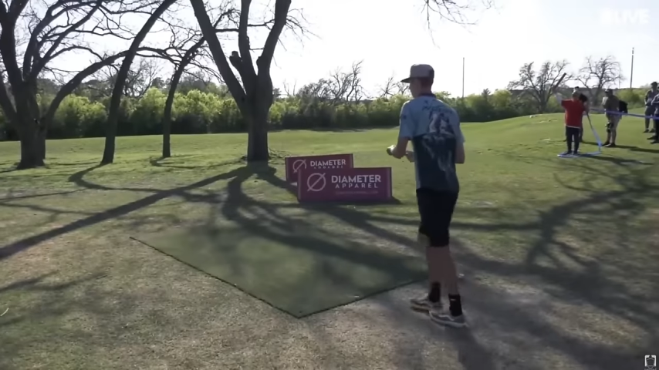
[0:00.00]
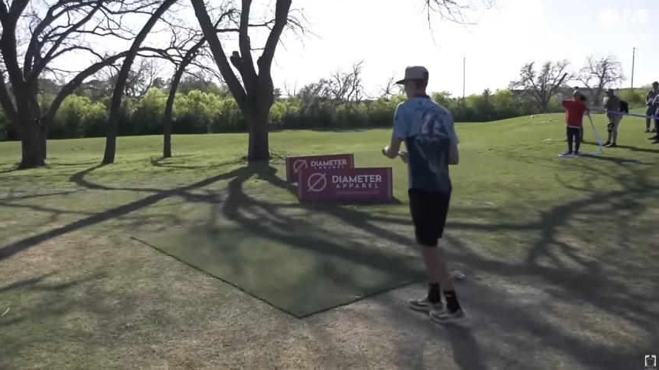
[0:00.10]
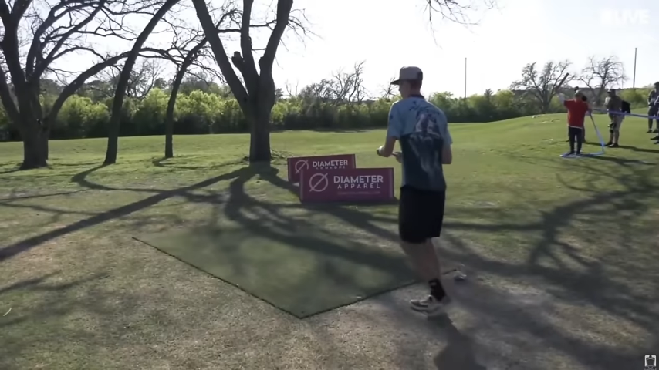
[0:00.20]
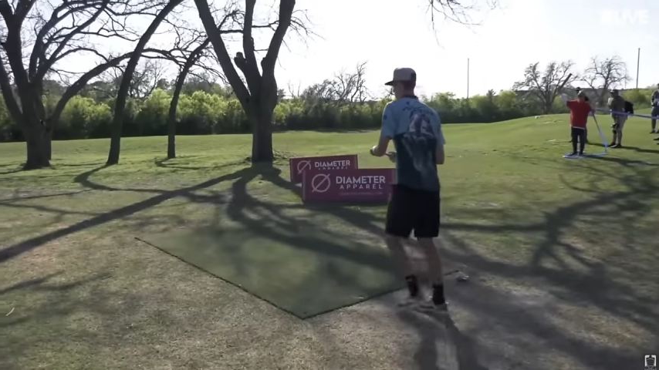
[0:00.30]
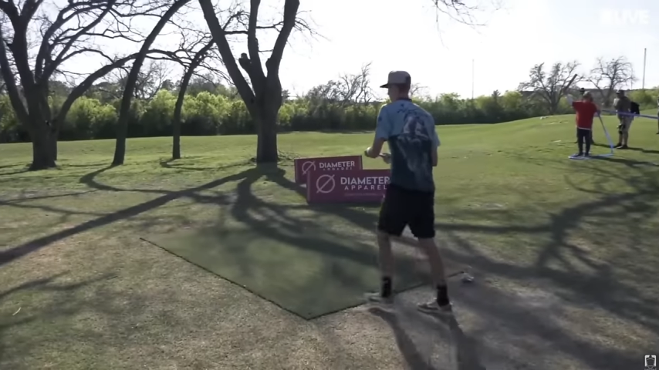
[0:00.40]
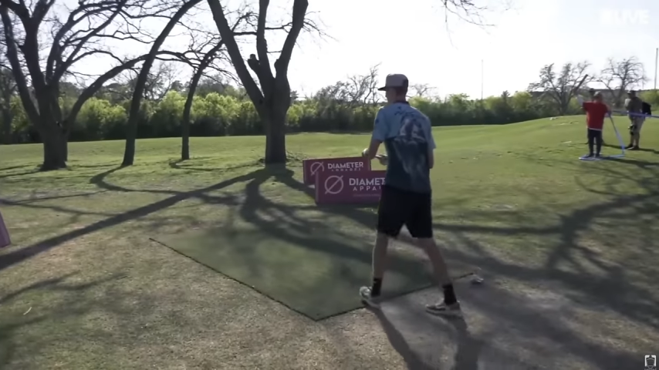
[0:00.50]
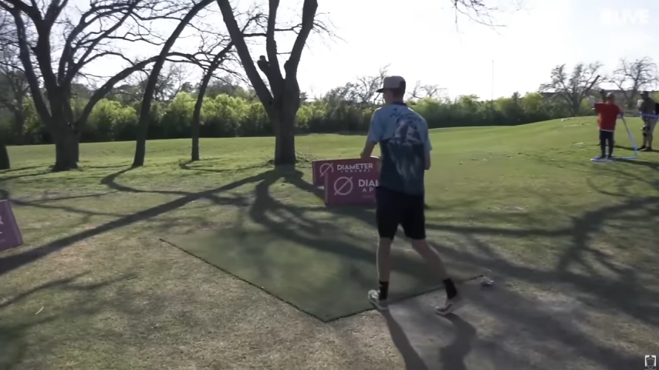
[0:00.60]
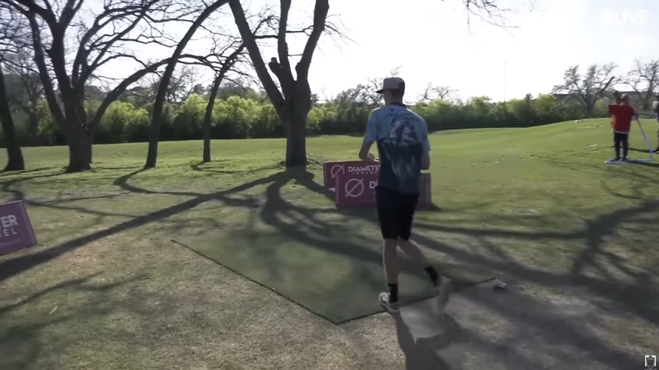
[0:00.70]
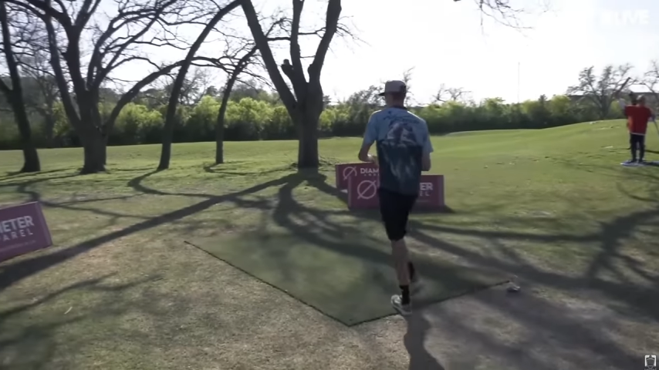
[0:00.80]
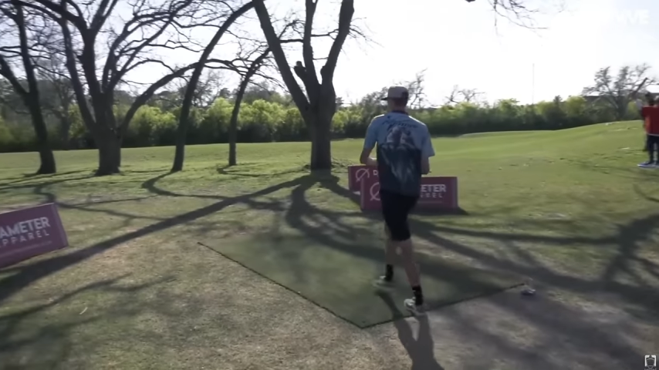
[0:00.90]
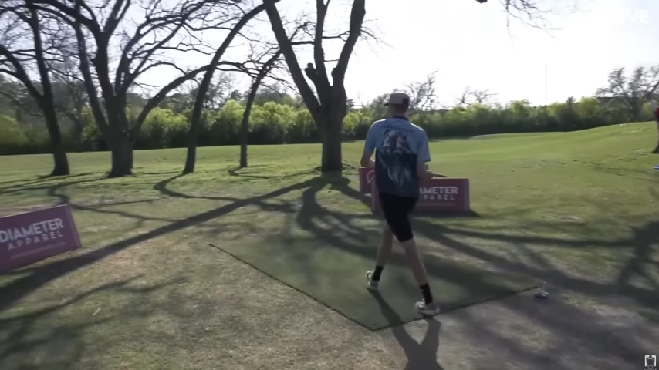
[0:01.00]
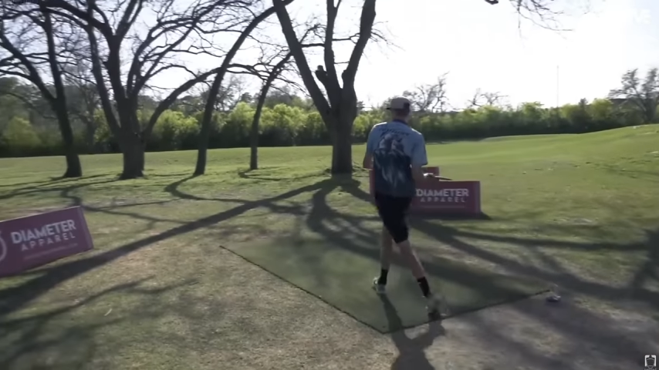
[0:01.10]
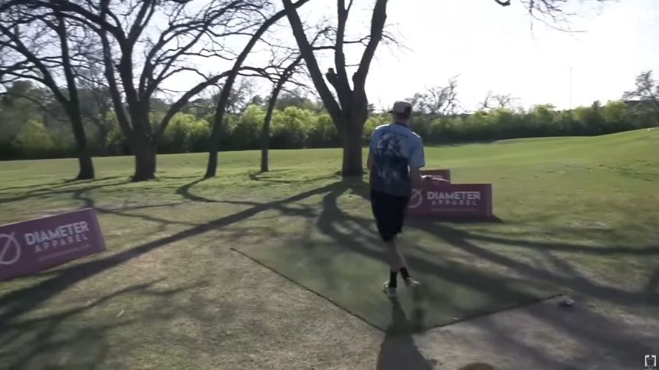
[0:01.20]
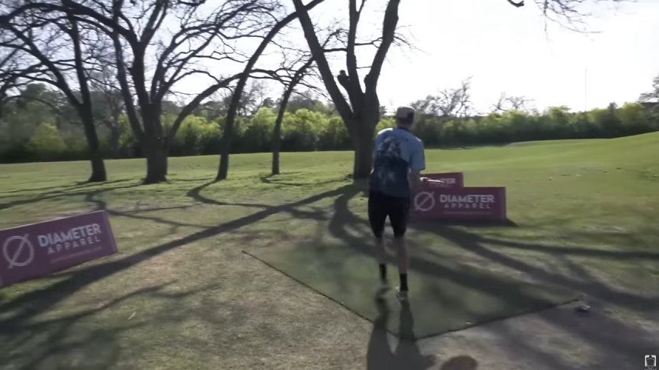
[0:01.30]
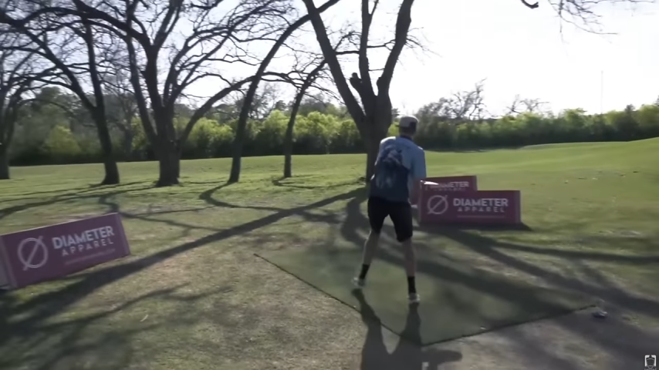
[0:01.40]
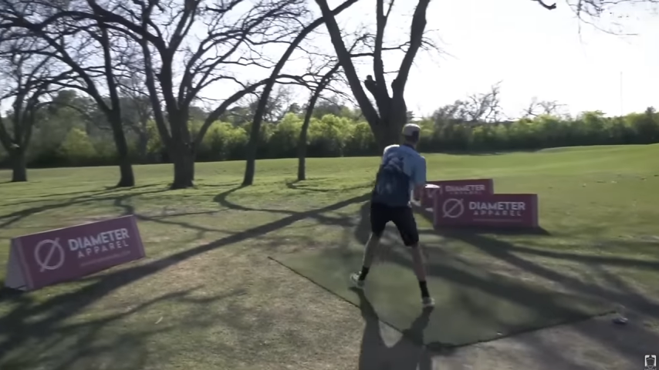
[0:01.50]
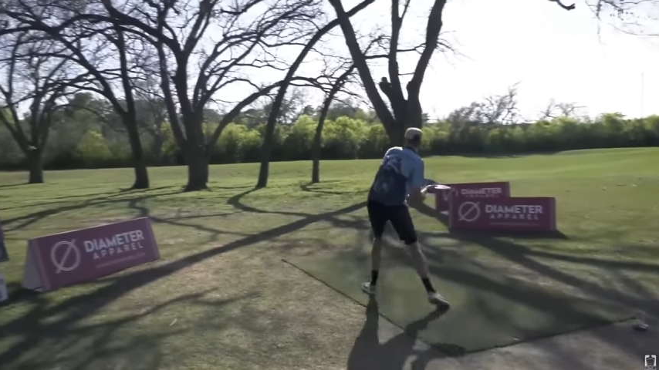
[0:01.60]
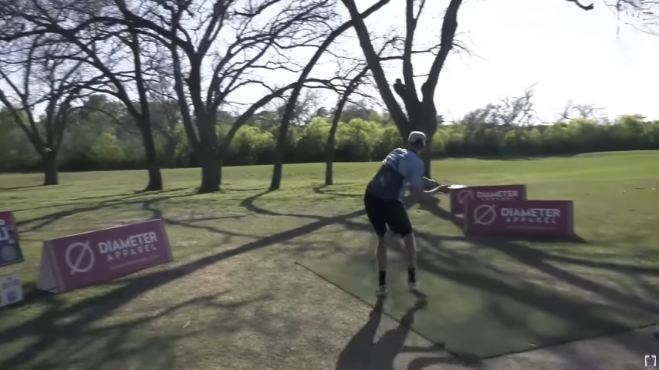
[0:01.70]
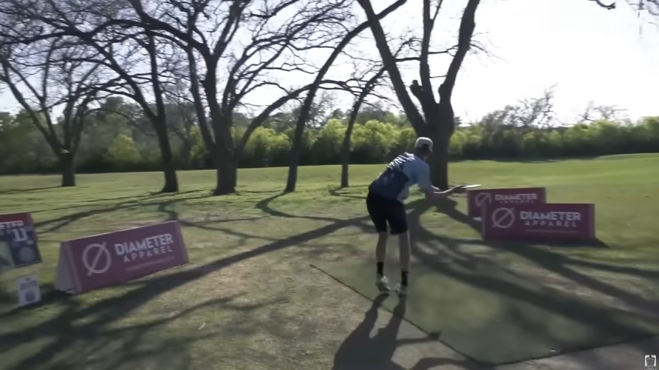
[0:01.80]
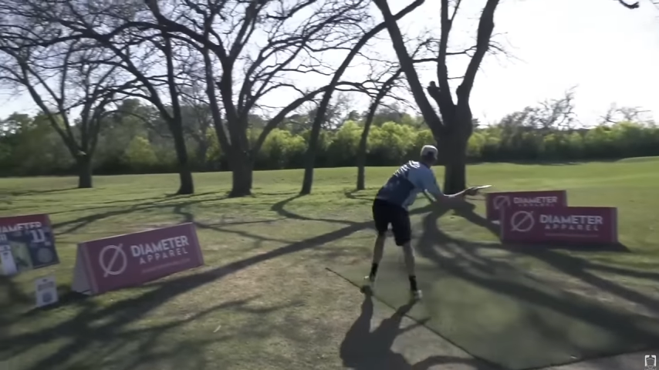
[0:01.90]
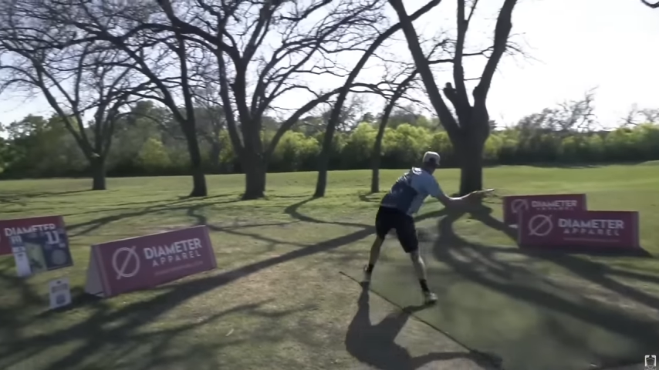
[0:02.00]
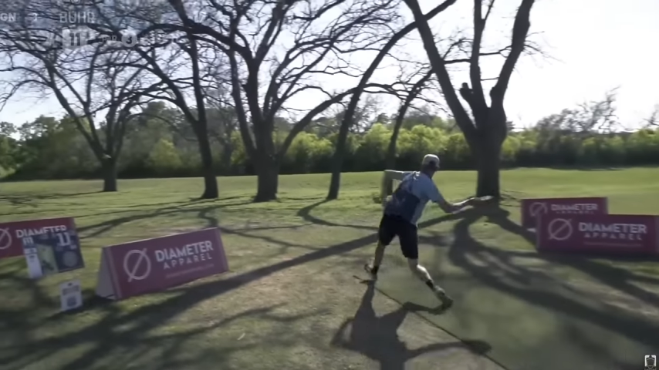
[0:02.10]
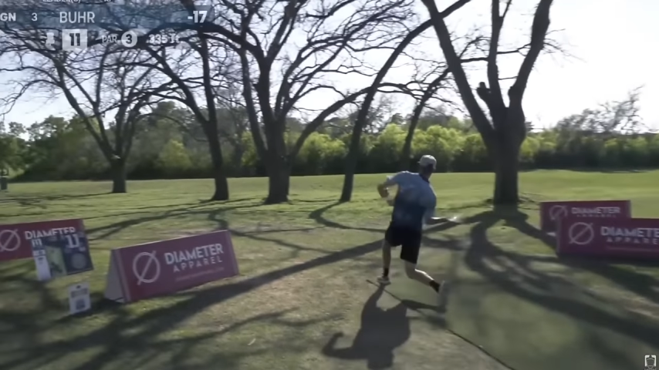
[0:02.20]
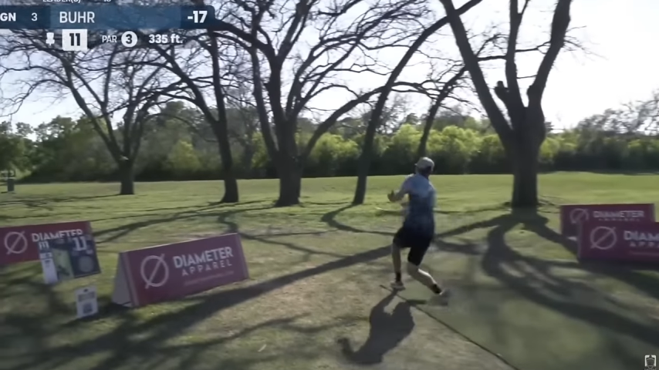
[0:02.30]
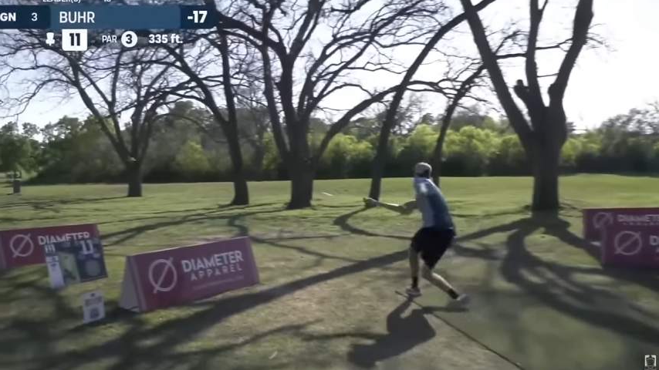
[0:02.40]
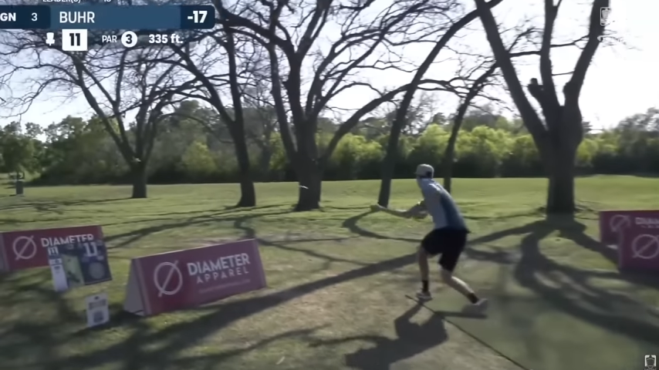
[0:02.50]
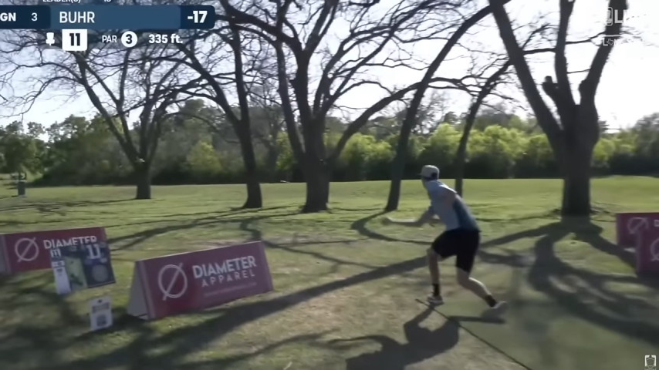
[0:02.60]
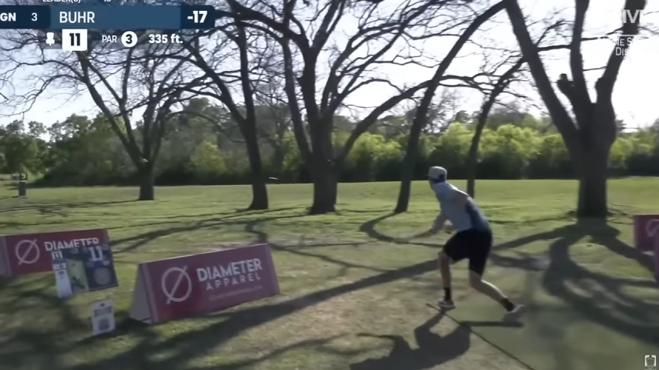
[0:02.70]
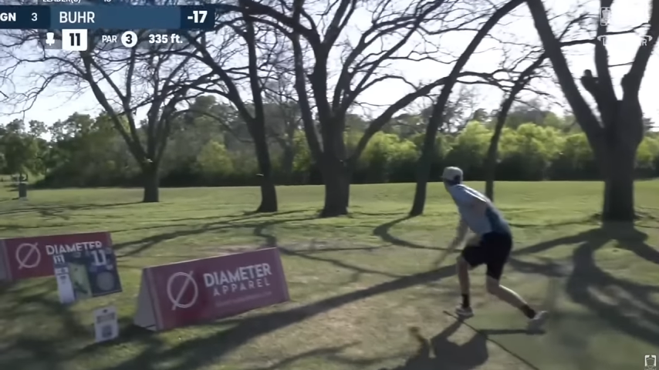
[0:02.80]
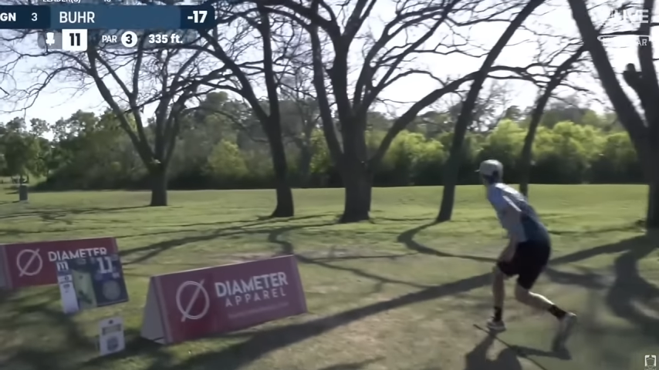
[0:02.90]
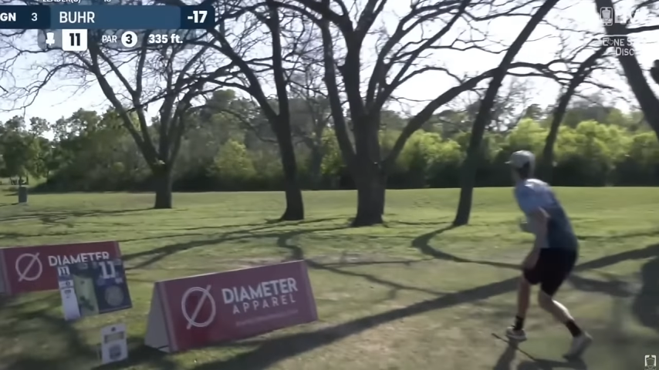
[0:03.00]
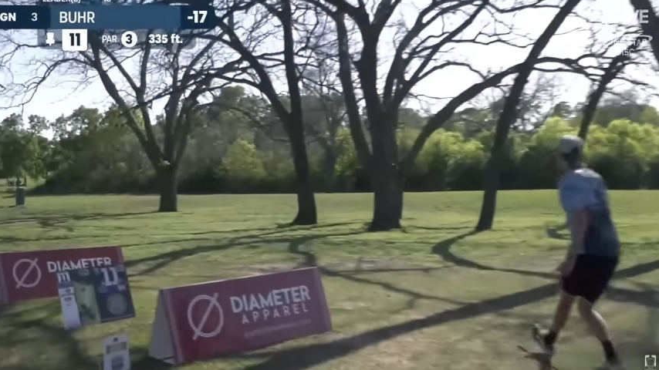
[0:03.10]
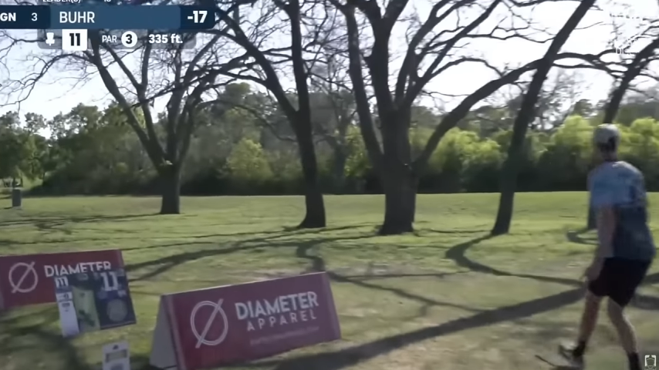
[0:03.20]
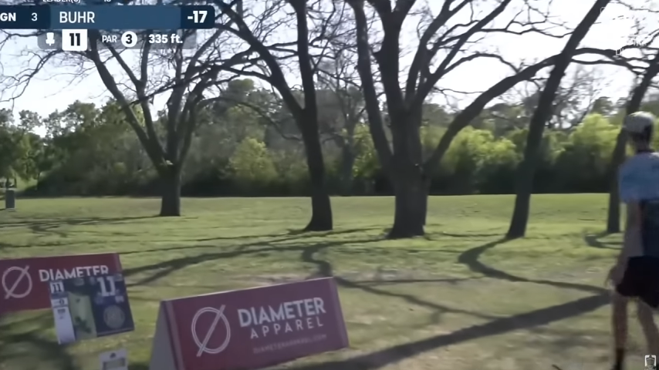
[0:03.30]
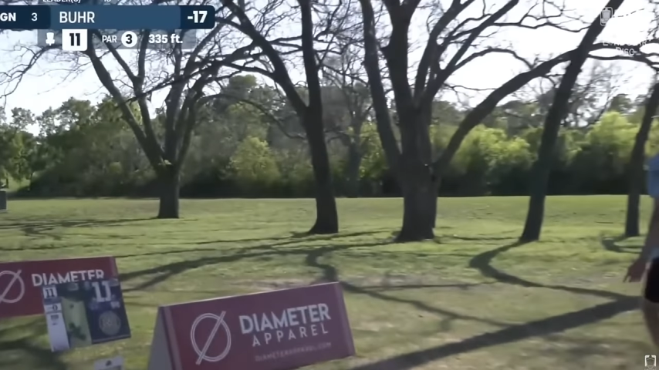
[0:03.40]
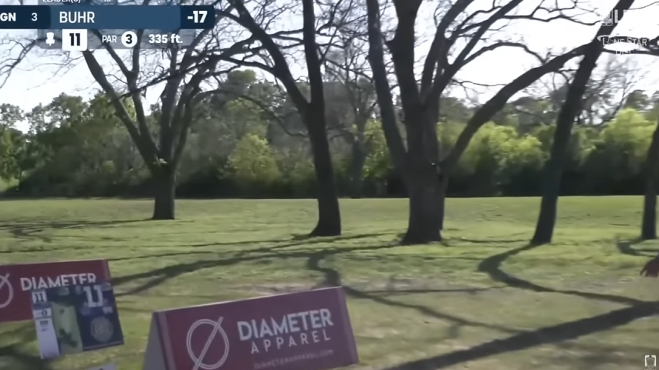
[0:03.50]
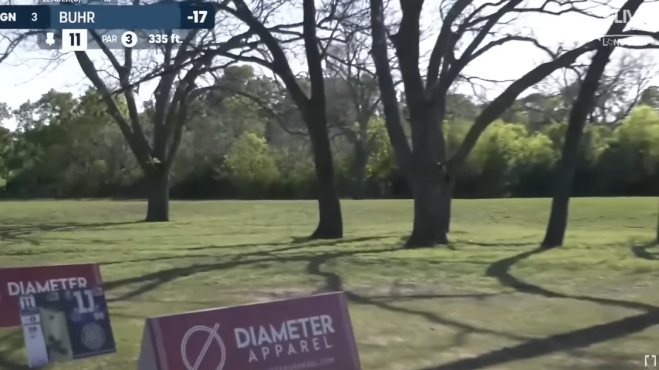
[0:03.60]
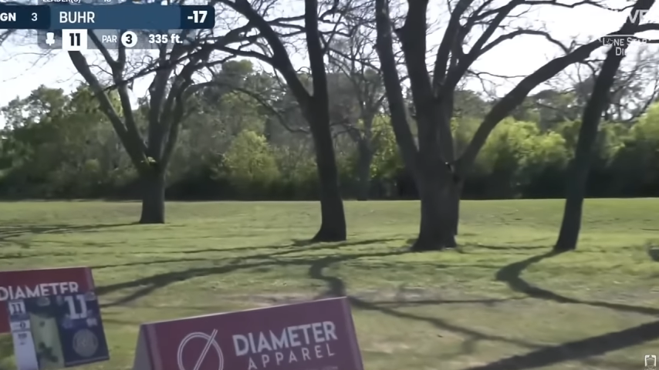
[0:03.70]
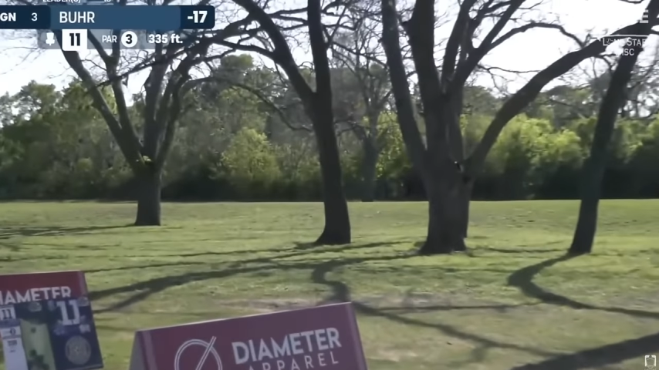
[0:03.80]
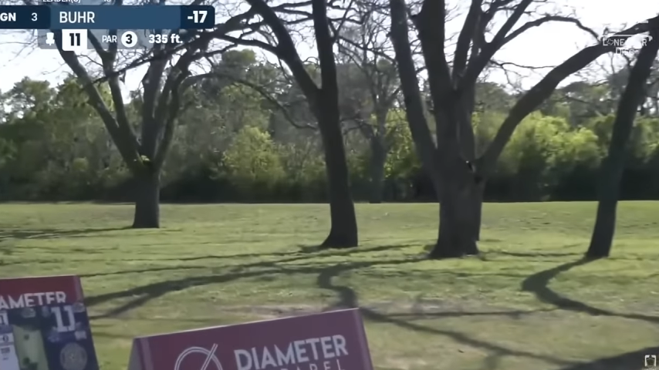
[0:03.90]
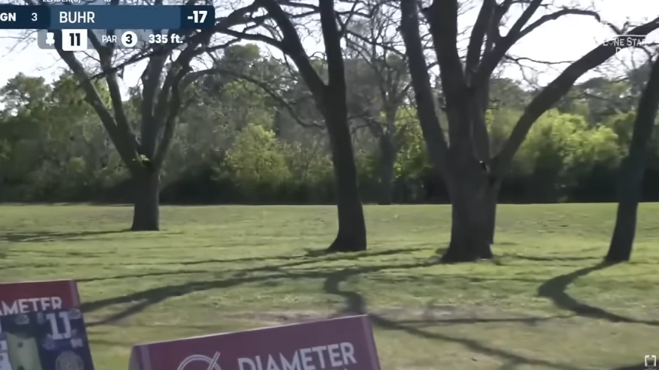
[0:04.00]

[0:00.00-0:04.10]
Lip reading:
No face is visible, so there are no lips to read.